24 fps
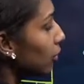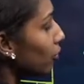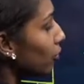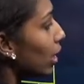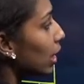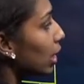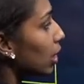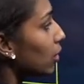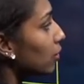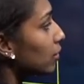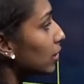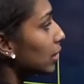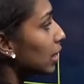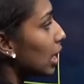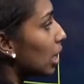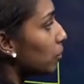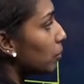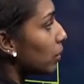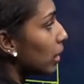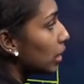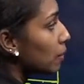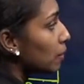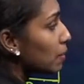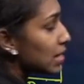One of the
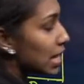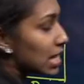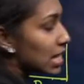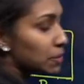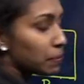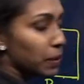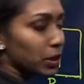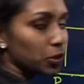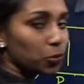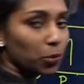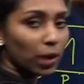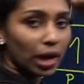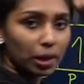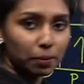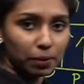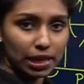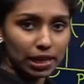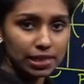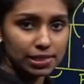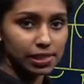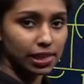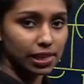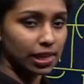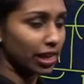carbon atom is sp2
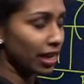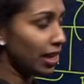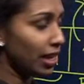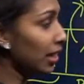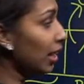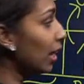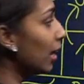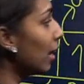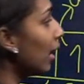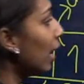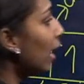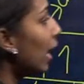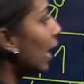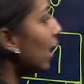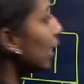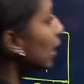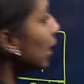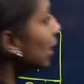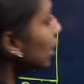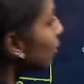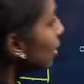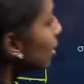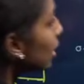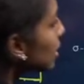hybridized here,
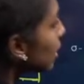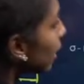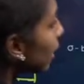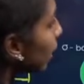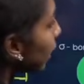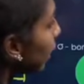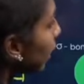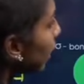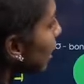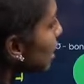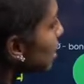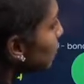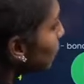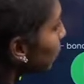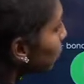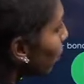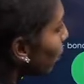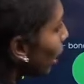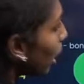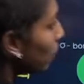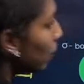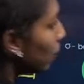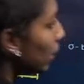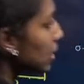another one is again sp2
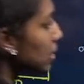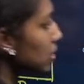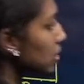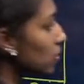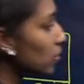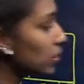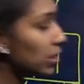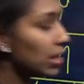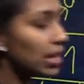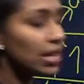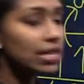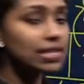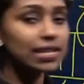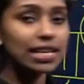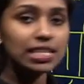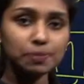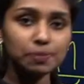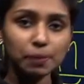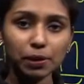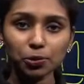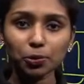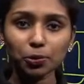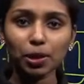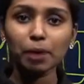hybridized. So these
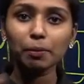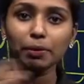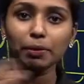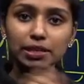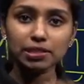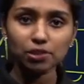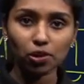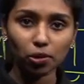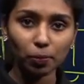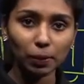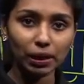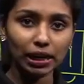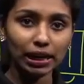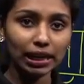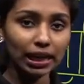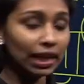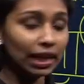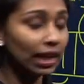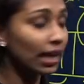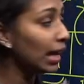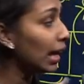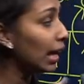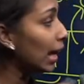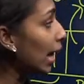sp2 hybridized orbital
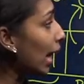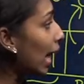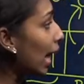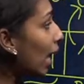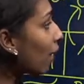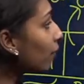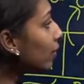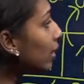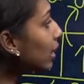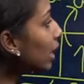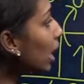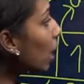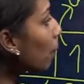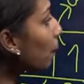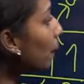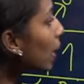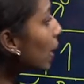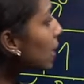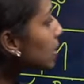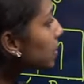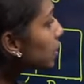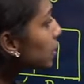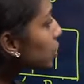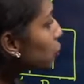have the
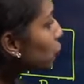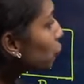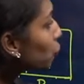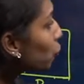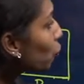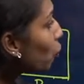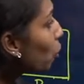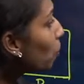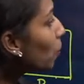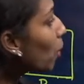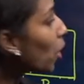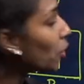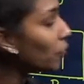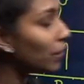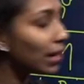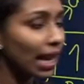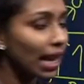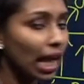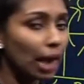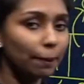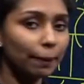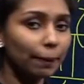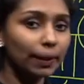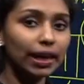capacity to form
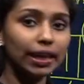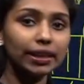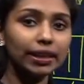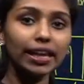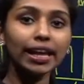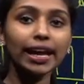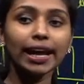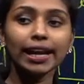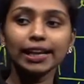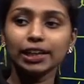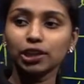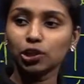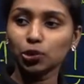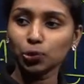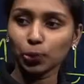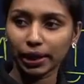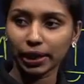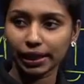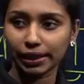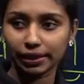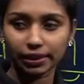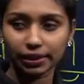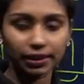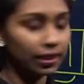overlapping in the
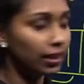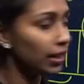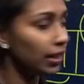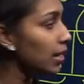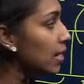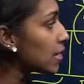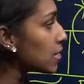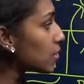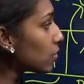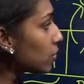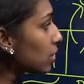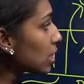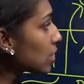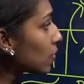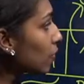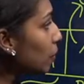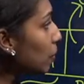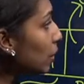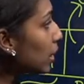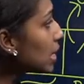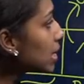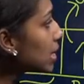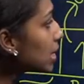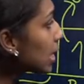head-to-head. So this will be
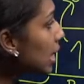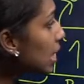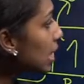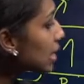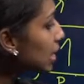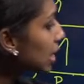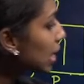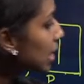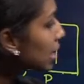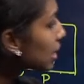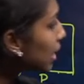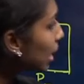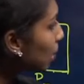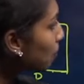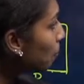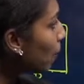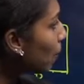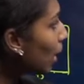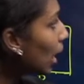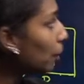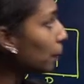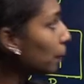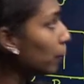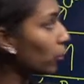the CC
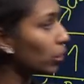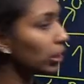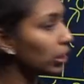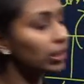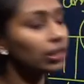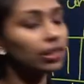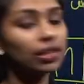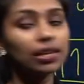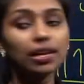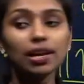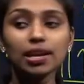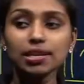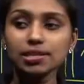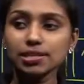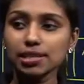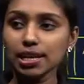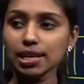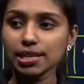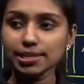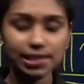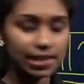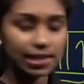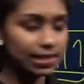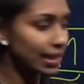sigma bond.
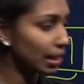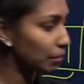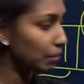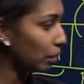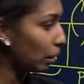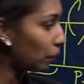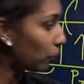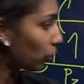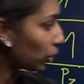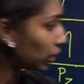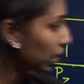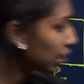CC sigma bond.